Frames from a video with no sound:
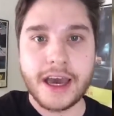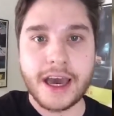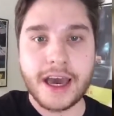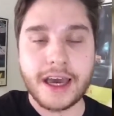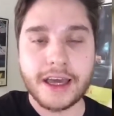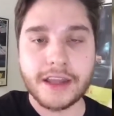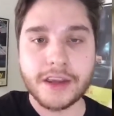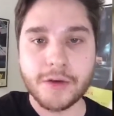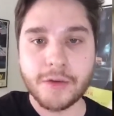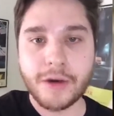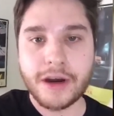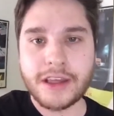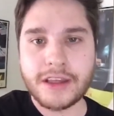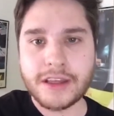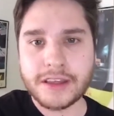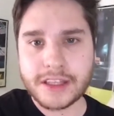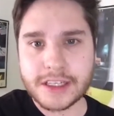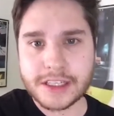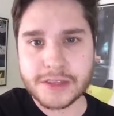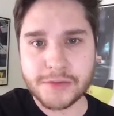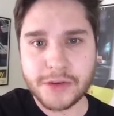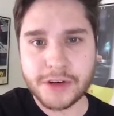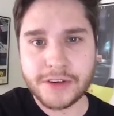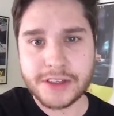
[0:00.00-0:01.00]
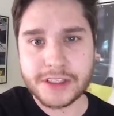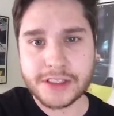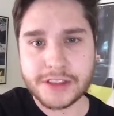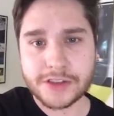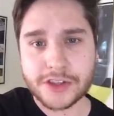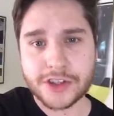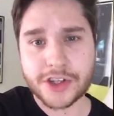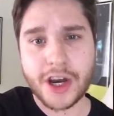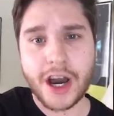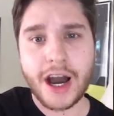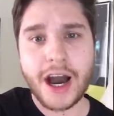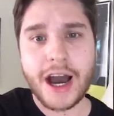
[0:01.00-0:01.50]
And the way that this
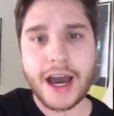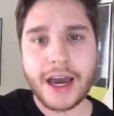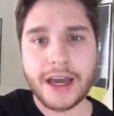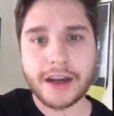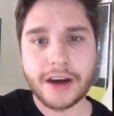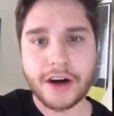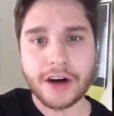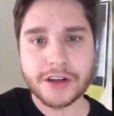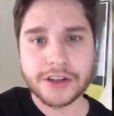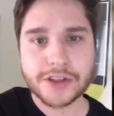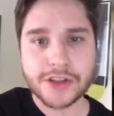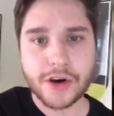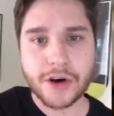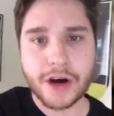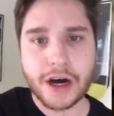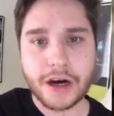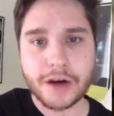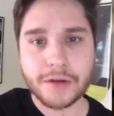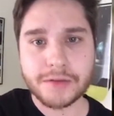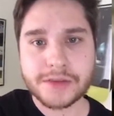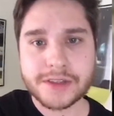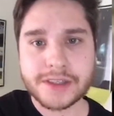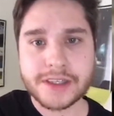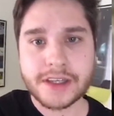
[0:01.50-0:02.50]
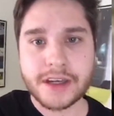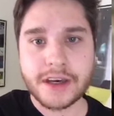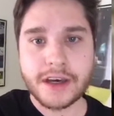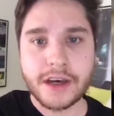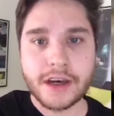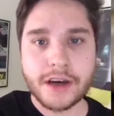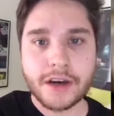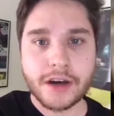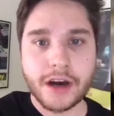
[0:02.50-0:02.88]
movie's shot also helps